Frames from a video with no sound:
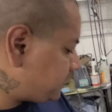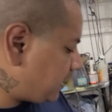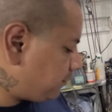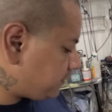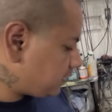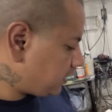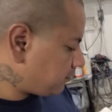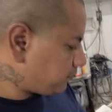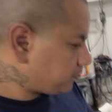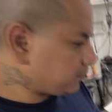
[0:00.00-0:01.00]
taped up.
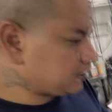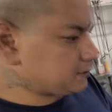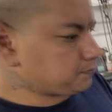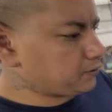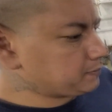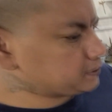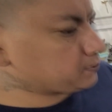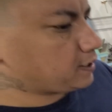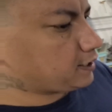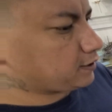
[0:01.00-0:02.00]
It's pretty much ready to